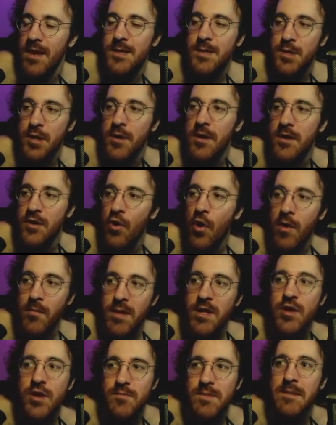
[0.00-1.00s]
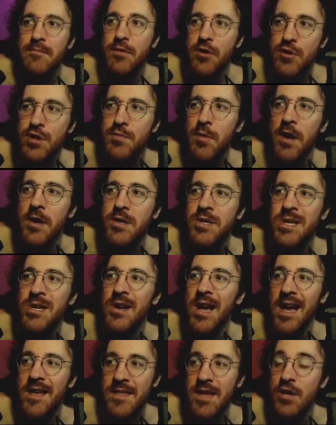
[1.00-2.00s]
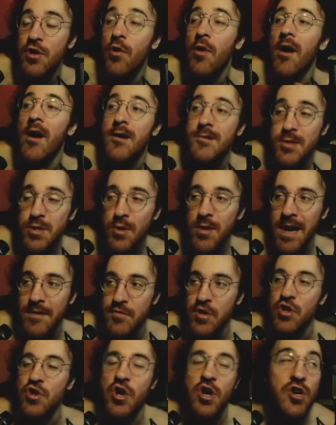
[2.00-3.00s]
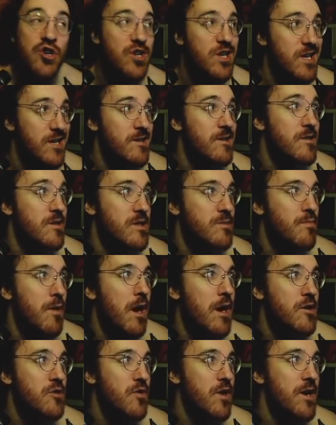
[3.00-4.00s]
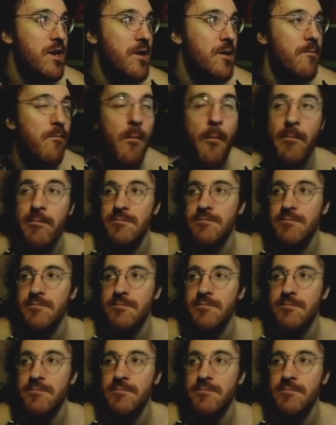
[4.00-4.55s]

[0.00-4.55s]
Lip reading: And so normally you'd be blue sparks here, and then you also have to charge into this box right here.